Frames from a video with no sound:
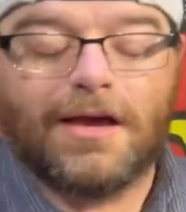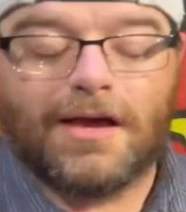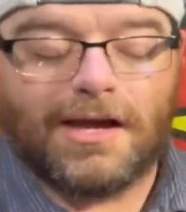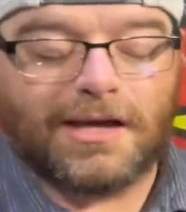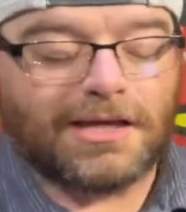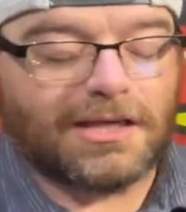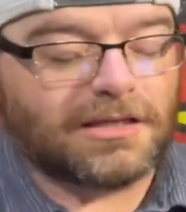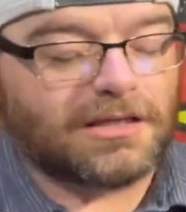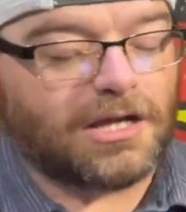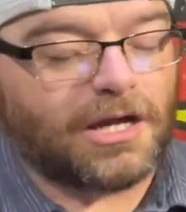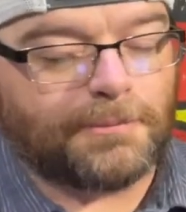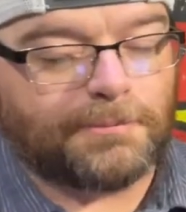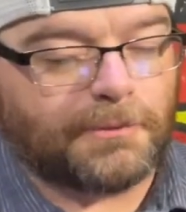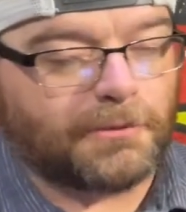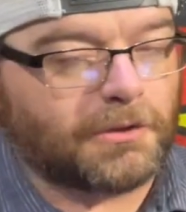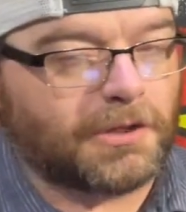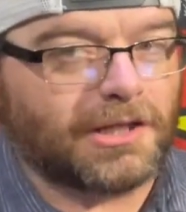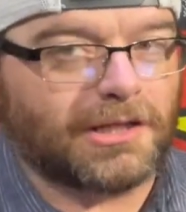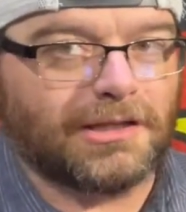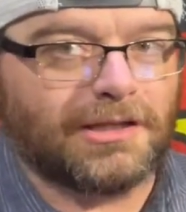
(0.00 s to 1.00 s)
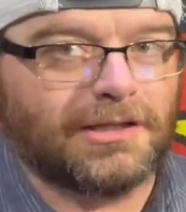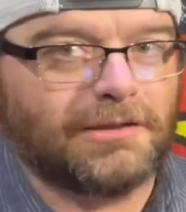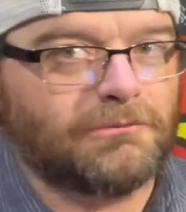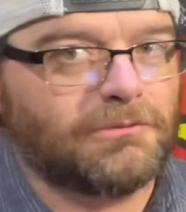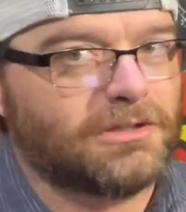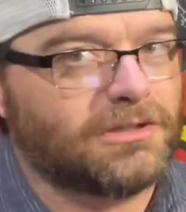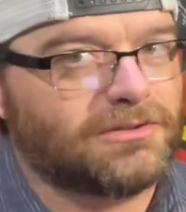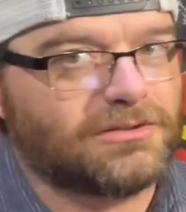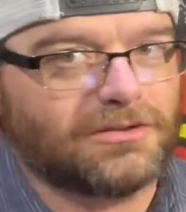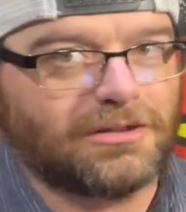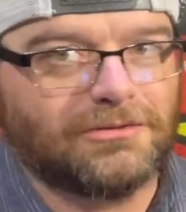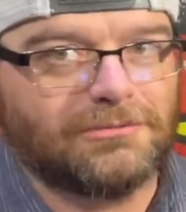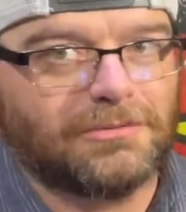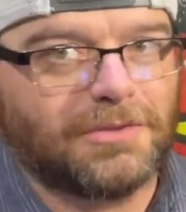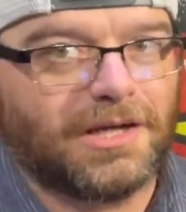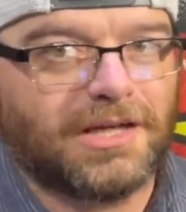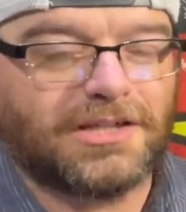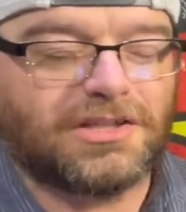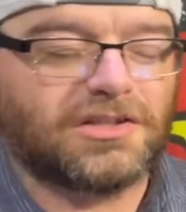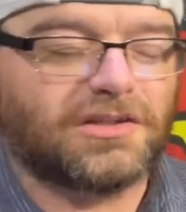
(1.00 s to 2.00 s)
I get copyright claimed so
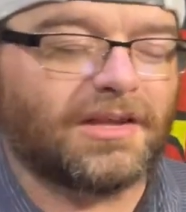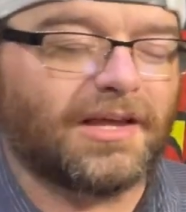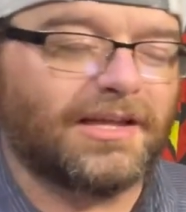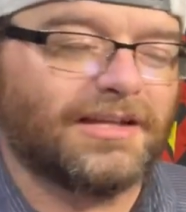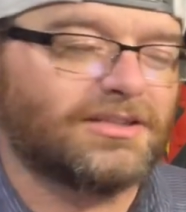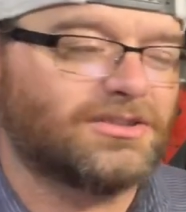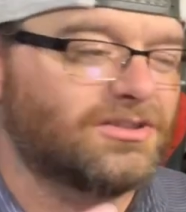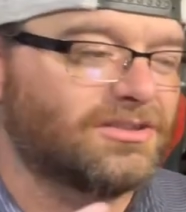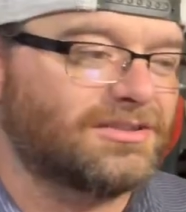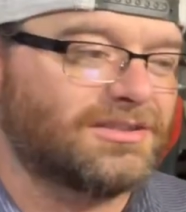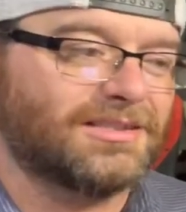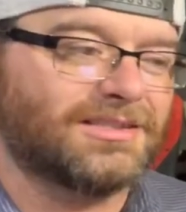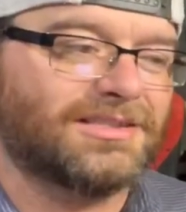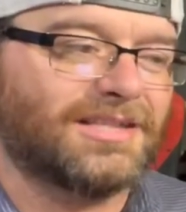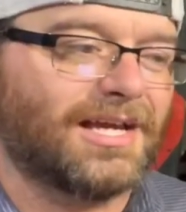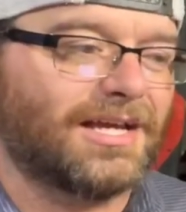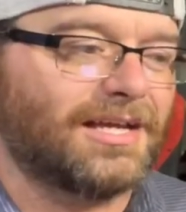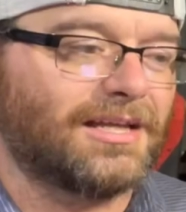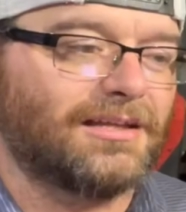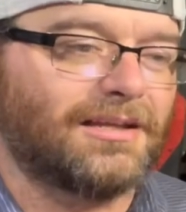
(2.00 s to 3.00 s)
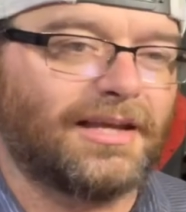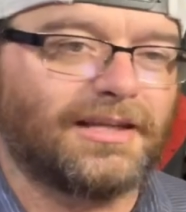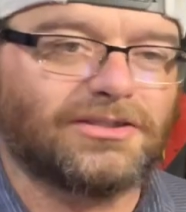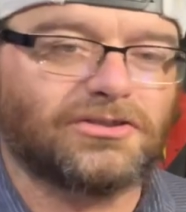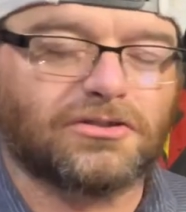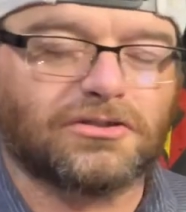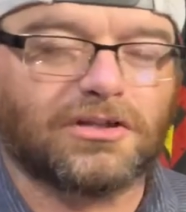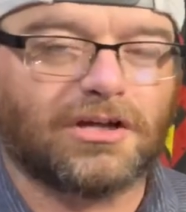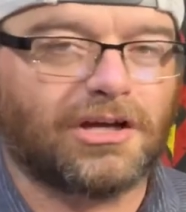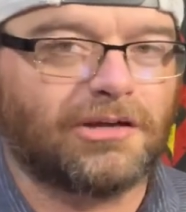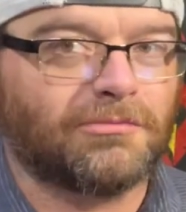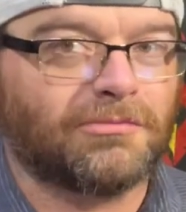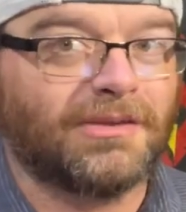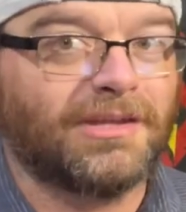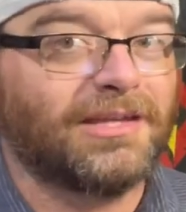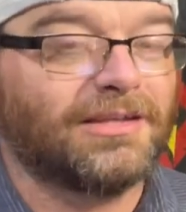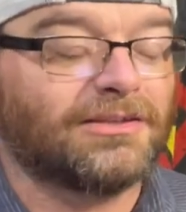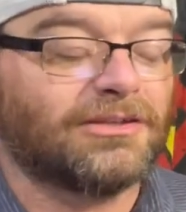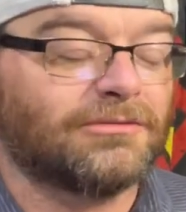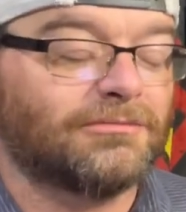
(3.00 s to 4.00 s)
much that it's just a second nature type
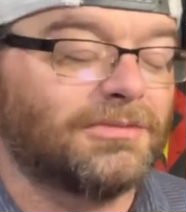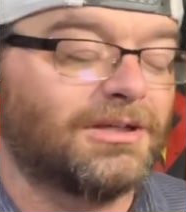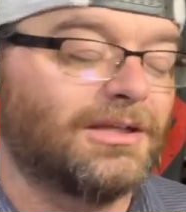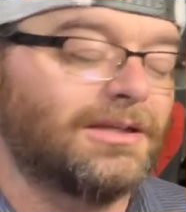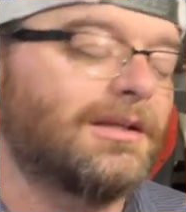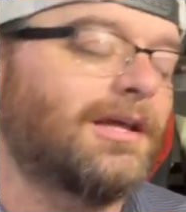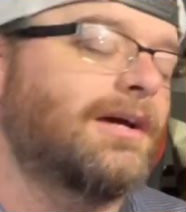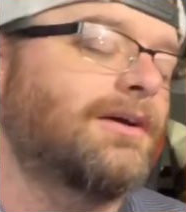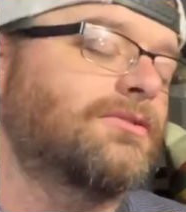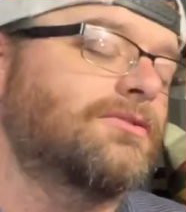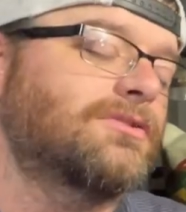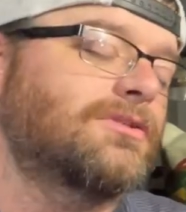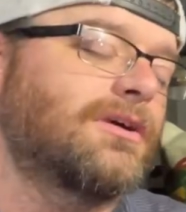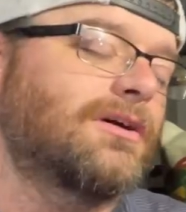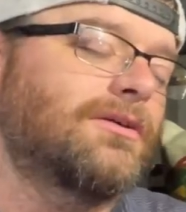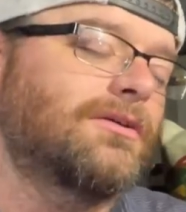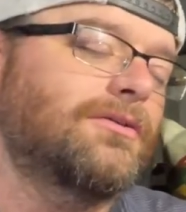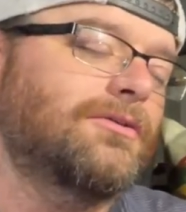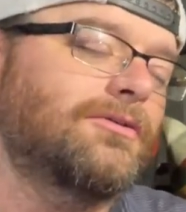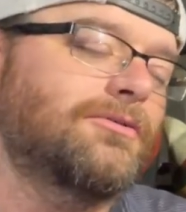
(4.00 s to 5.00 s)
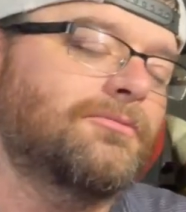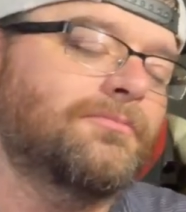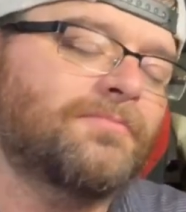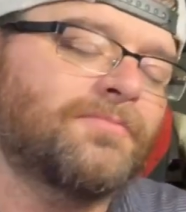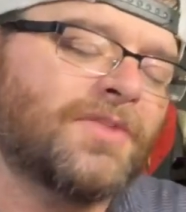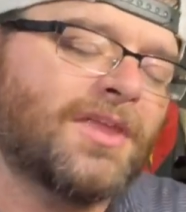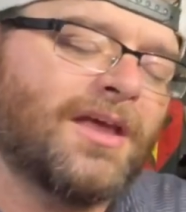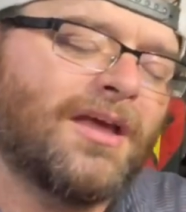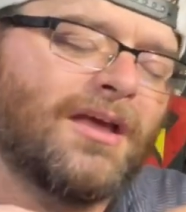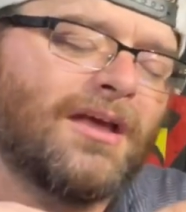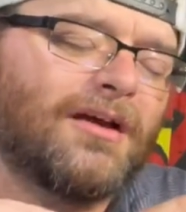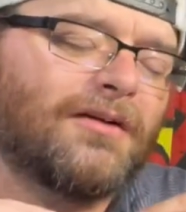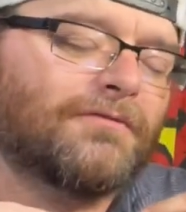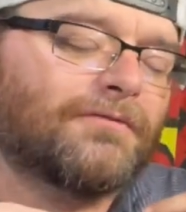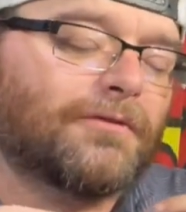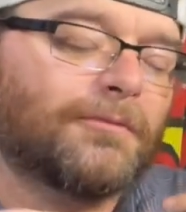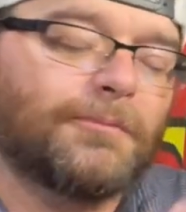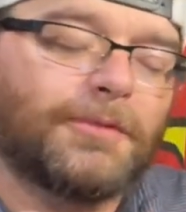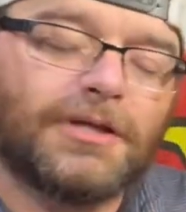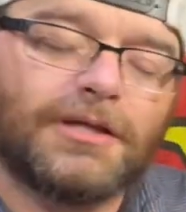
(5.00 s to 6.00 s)
thing to me now. So
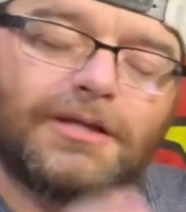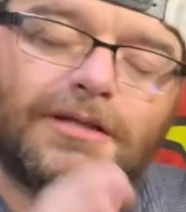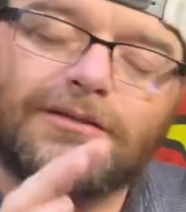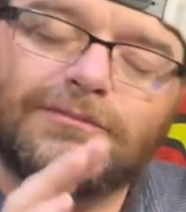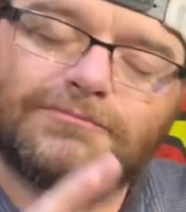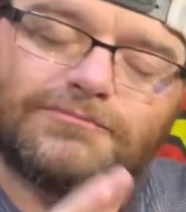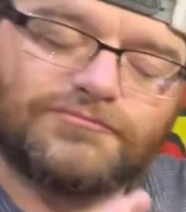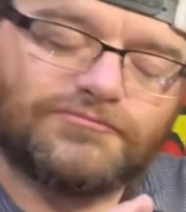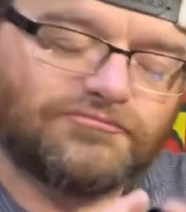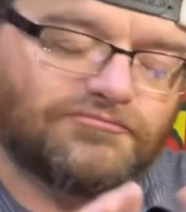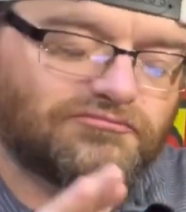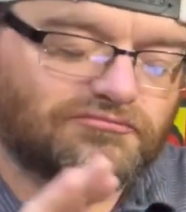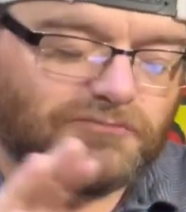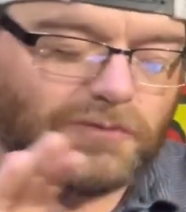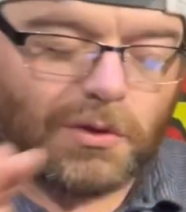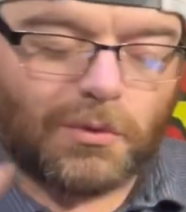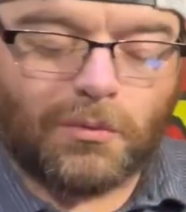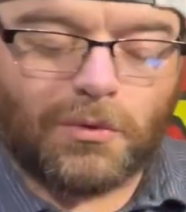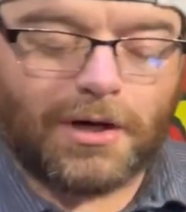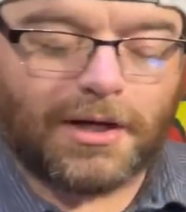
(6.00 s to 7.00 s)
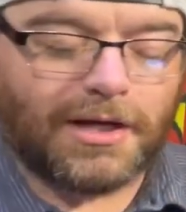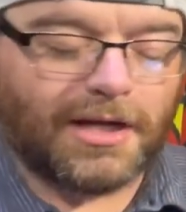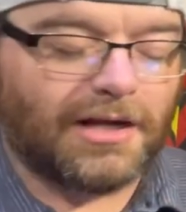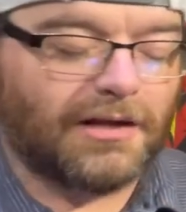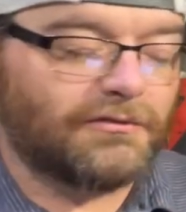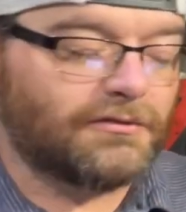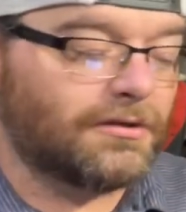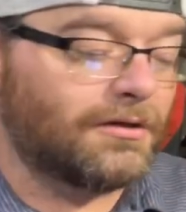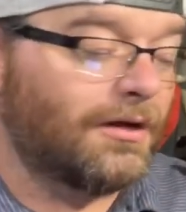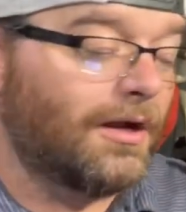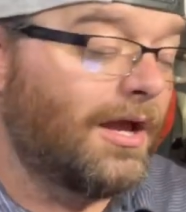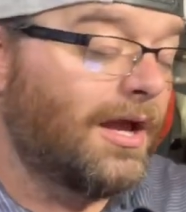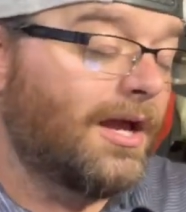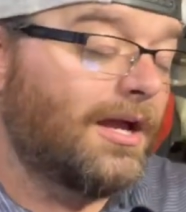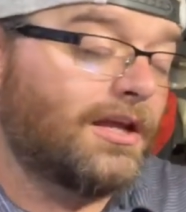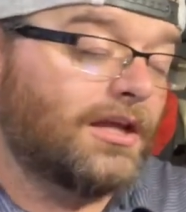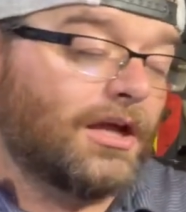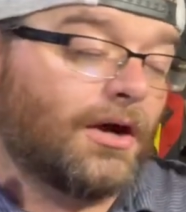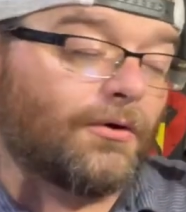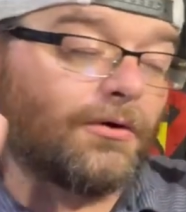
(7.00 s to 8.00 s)
for me, whatever.
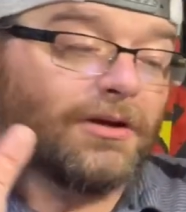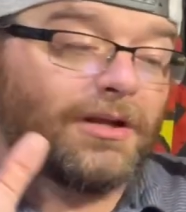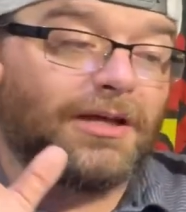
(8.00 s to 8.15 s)
Y'all are